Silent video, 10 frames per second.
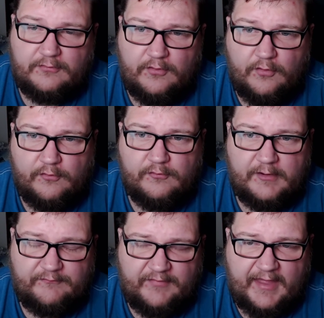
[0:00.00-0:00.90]
don't know
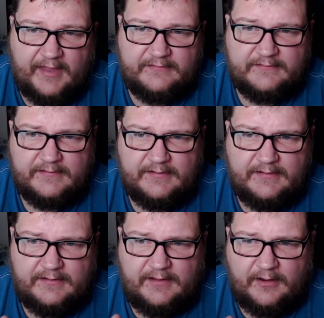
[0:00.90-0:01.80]
if that
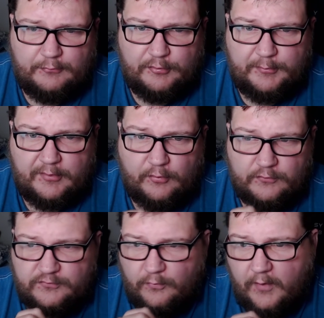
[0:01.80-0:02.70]
uh, rumor
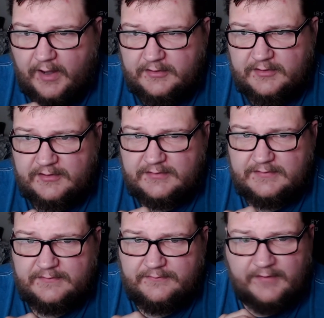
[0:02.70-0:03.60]
holds water.
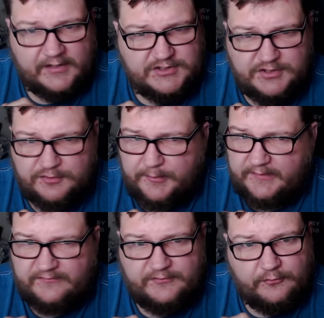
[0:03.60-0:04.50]
I'm not sure.
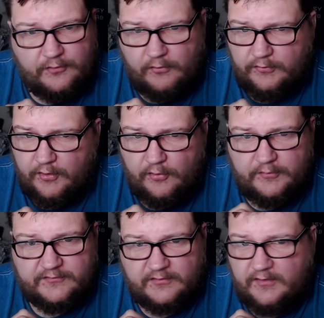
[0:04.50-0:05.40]
We still don't know.
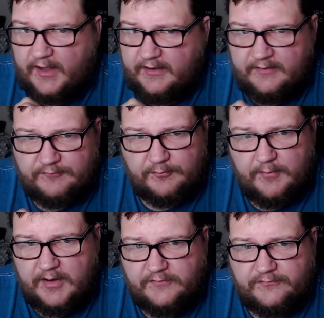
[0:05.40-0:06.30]
There's a lot of
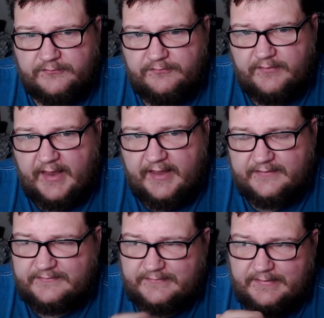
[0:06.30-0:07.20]
information
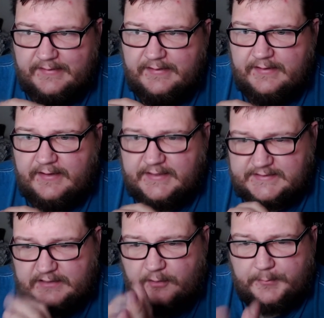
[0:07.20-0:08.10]
that
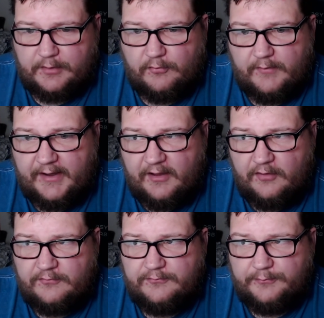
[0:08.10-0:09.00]
is coming
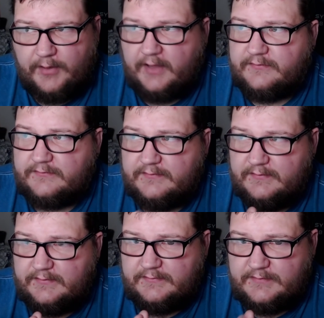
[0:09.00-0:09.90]
around, but
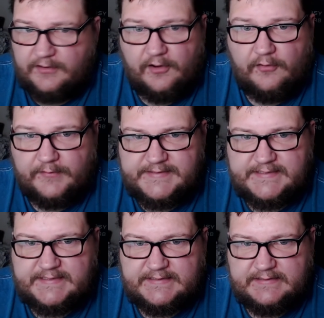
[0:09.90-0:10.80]
you know,
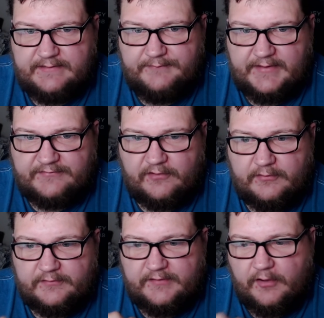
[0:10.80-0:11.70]
it's it's
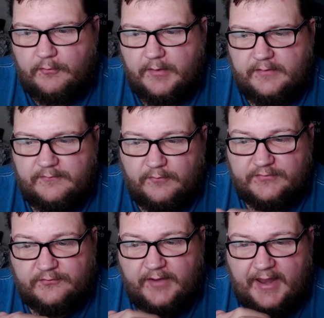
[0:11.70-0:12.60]
hard to tell what
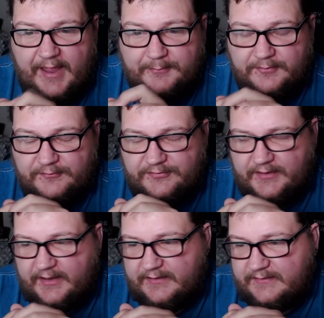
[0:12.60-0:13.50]
what's going to happen with
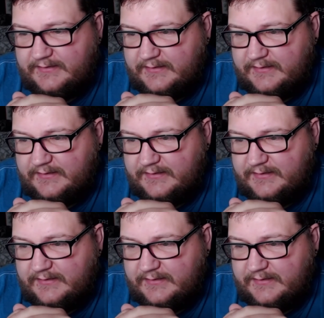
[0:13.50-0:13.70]
that.